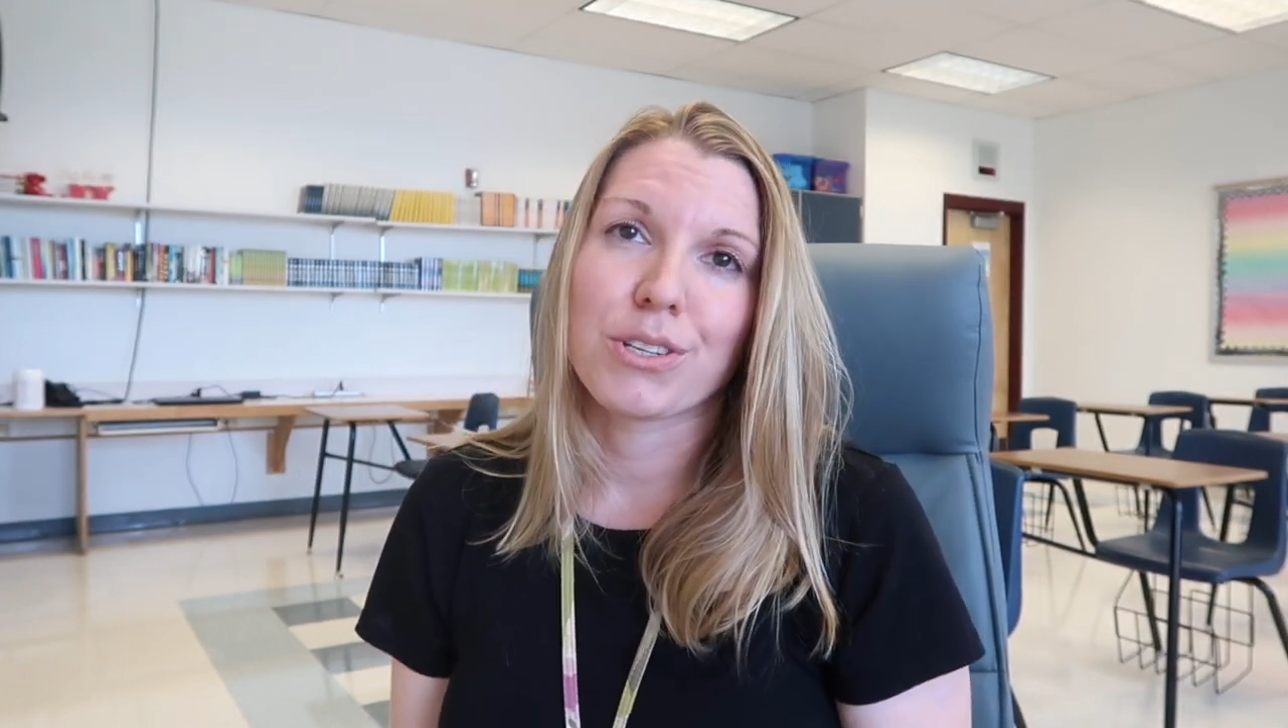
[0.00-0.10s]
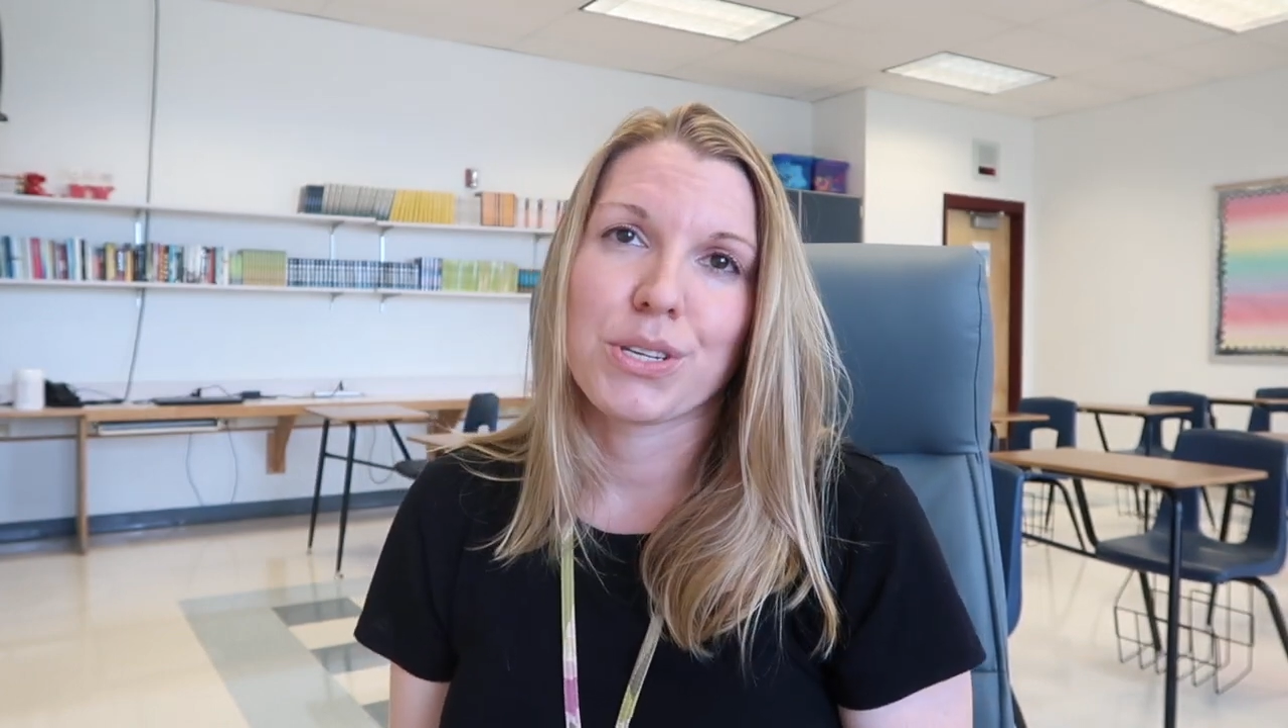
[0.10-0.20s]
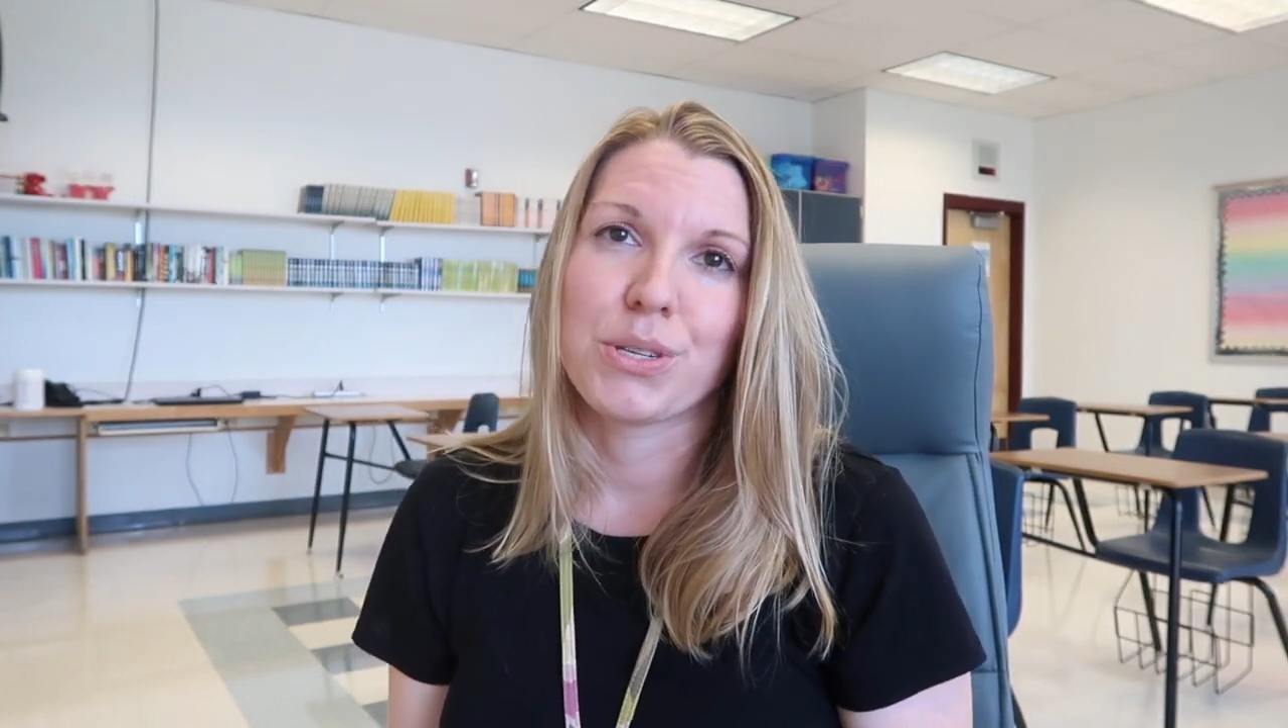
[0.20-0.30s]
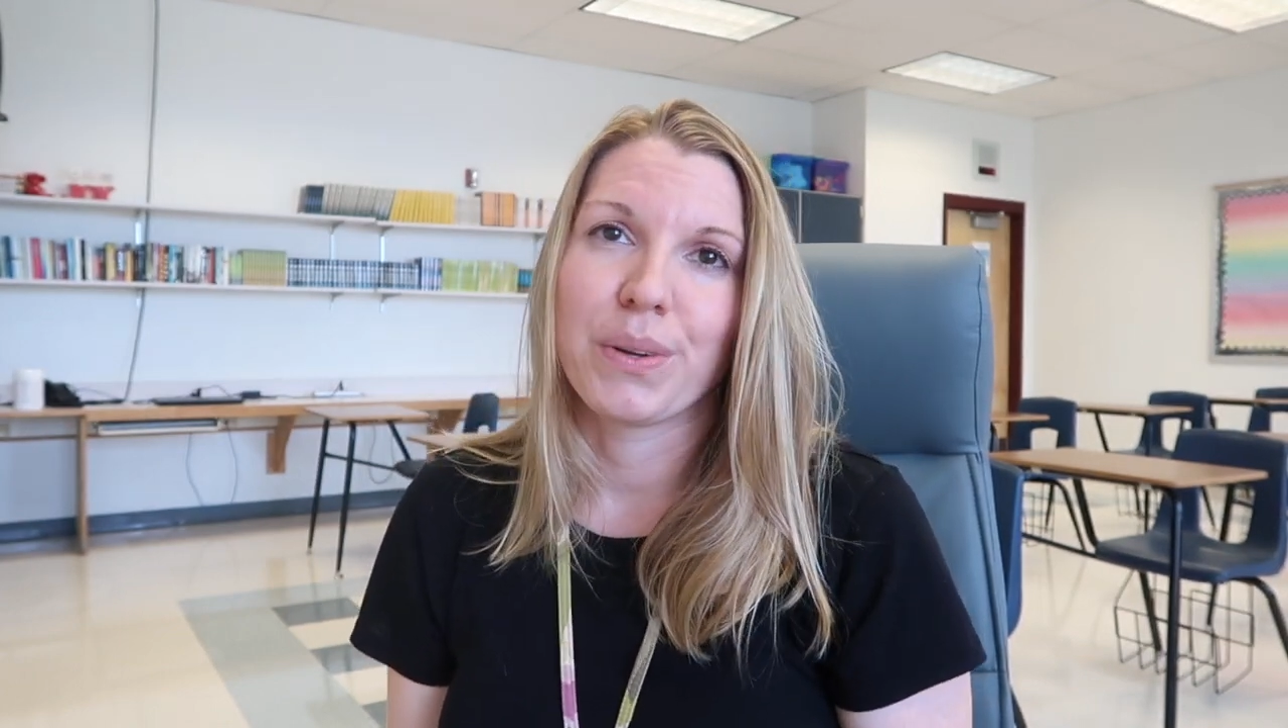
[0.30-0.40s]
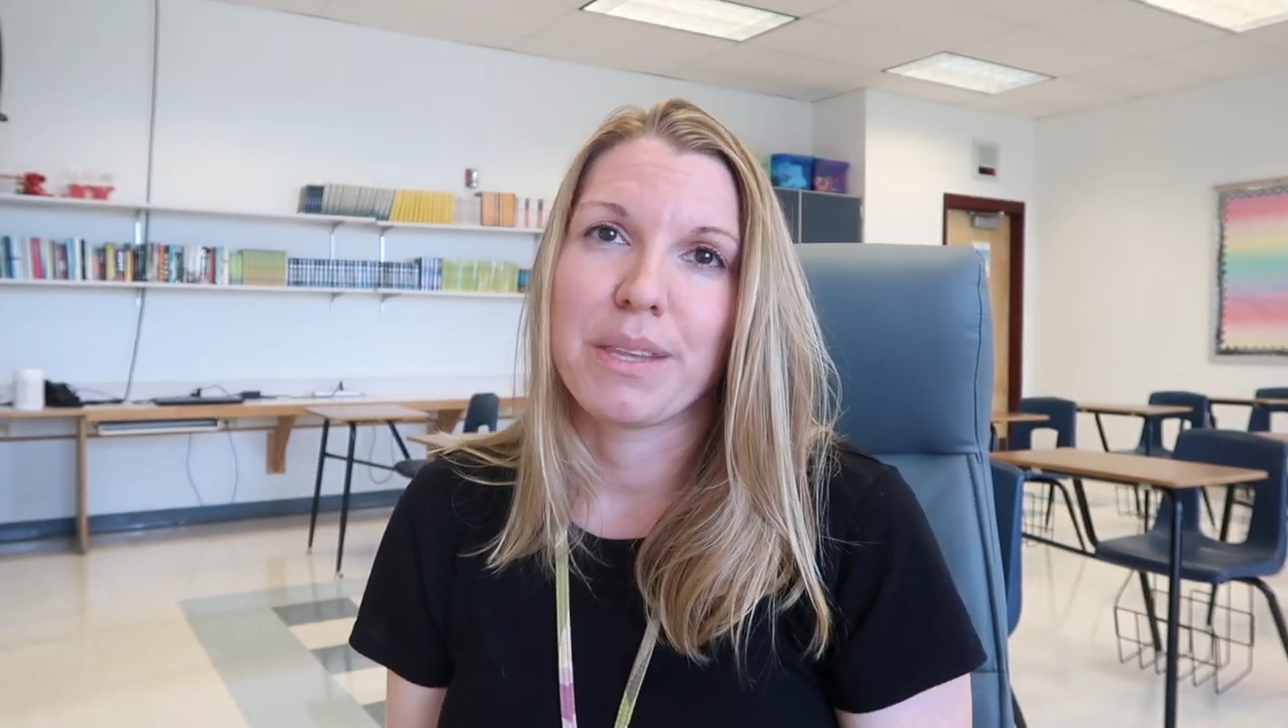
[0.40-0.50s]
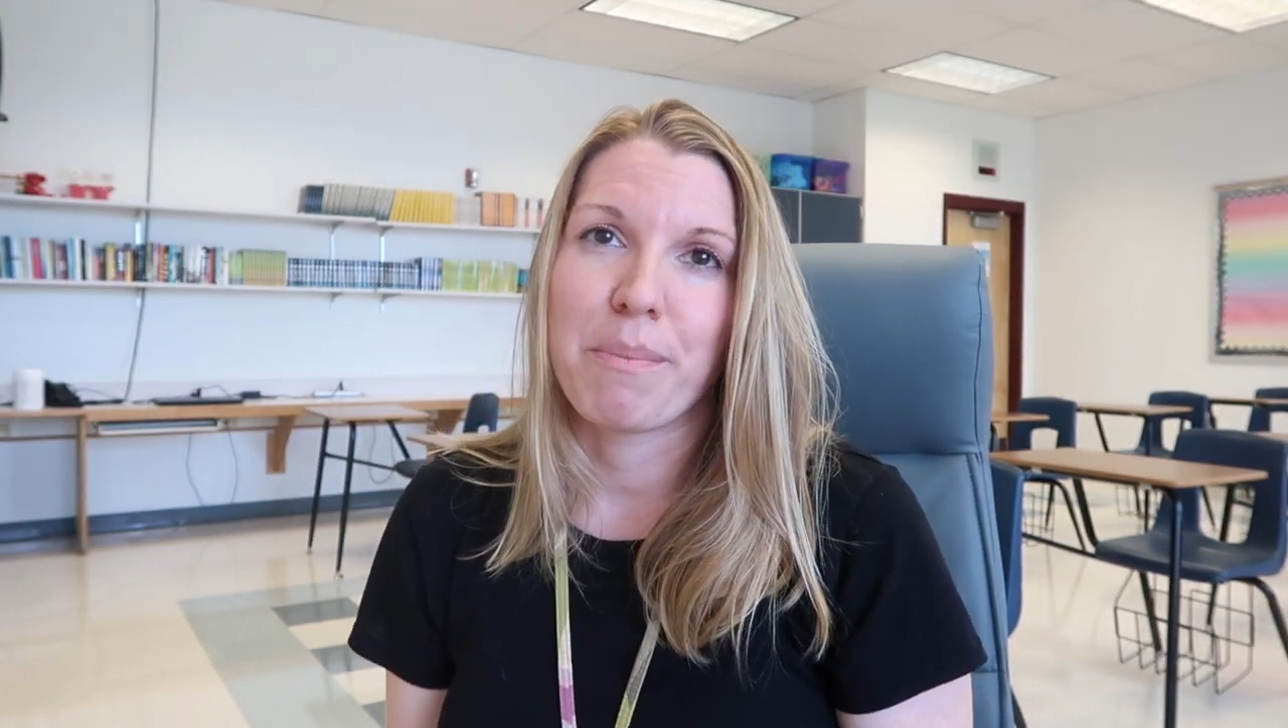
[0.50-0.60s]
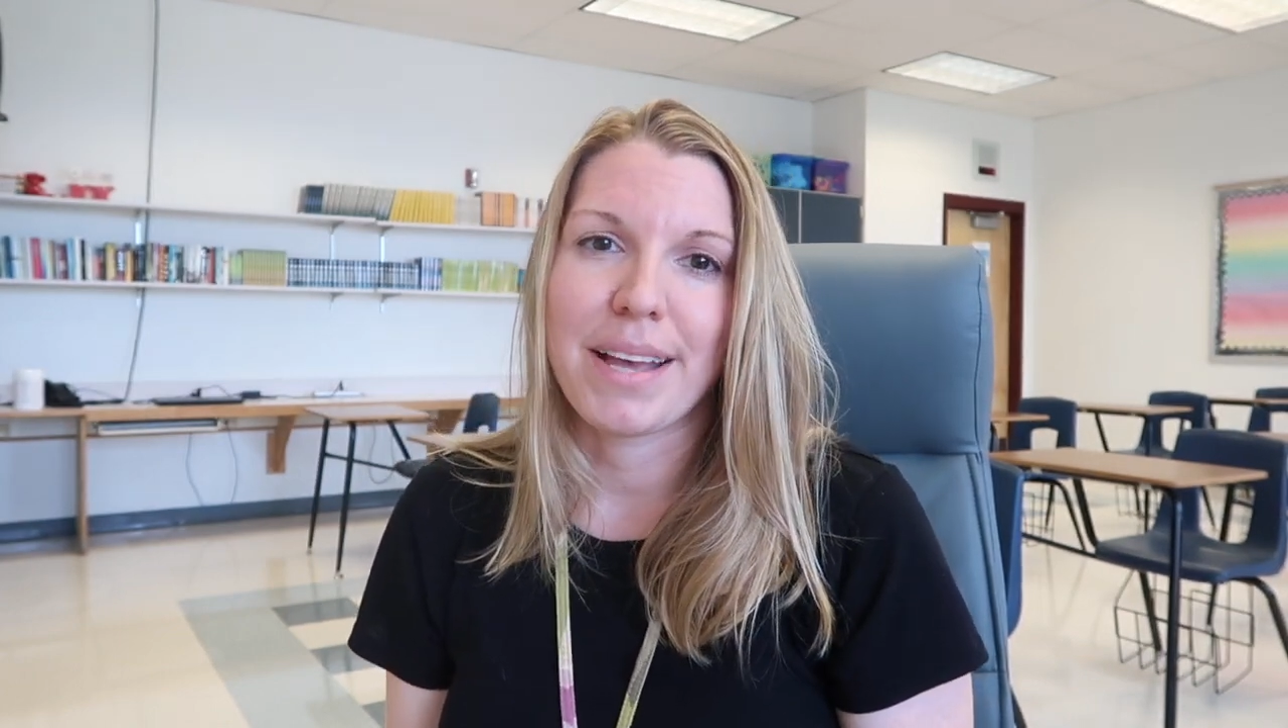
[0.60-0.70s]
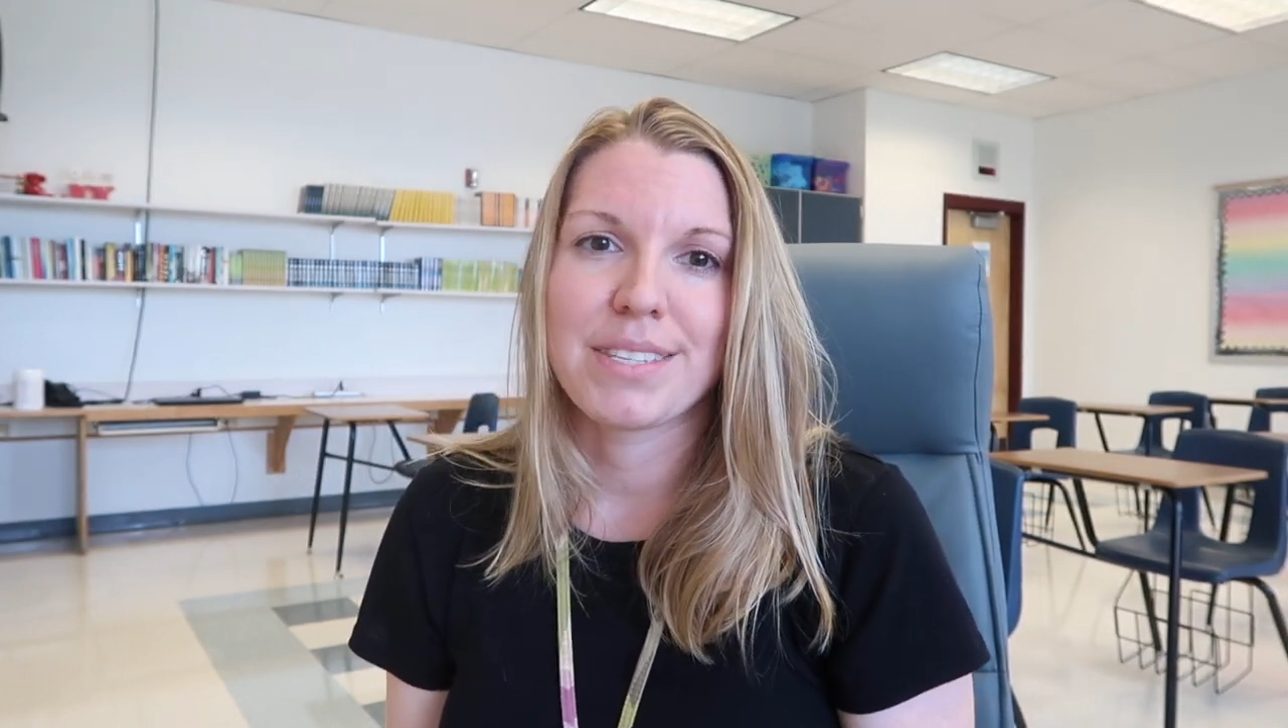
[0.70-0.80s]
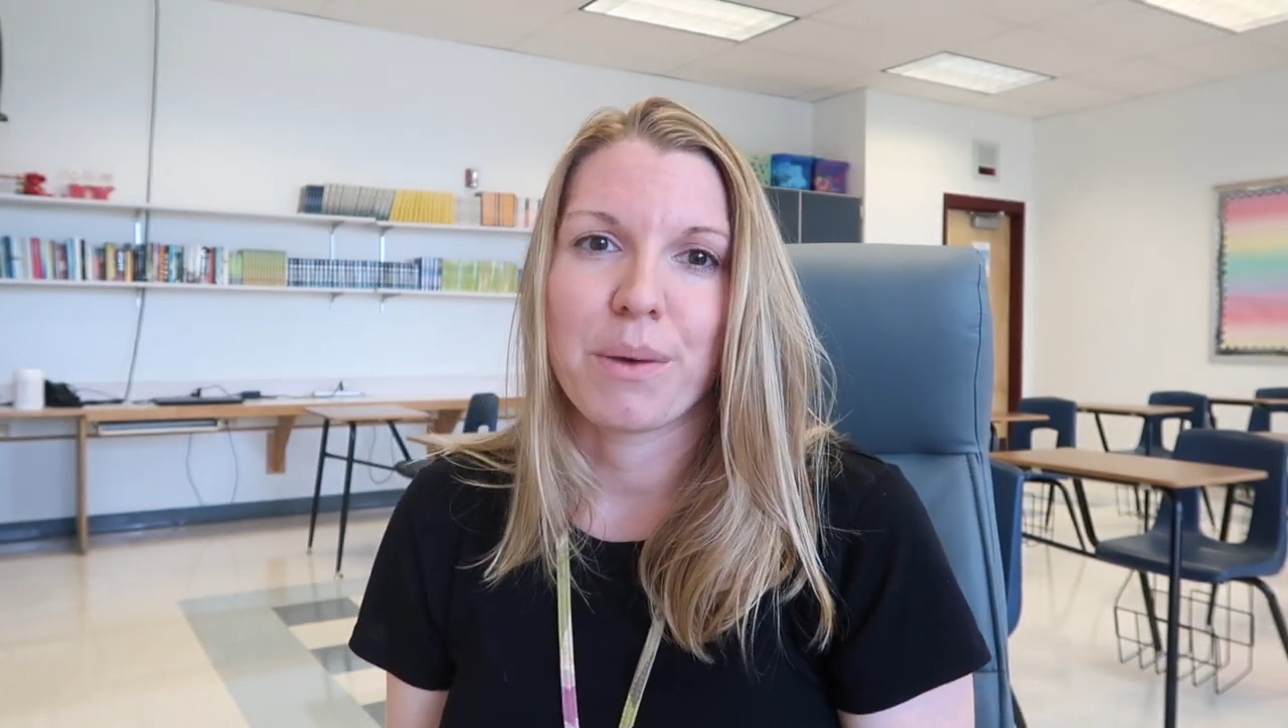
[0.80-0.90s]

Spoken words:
just doing the best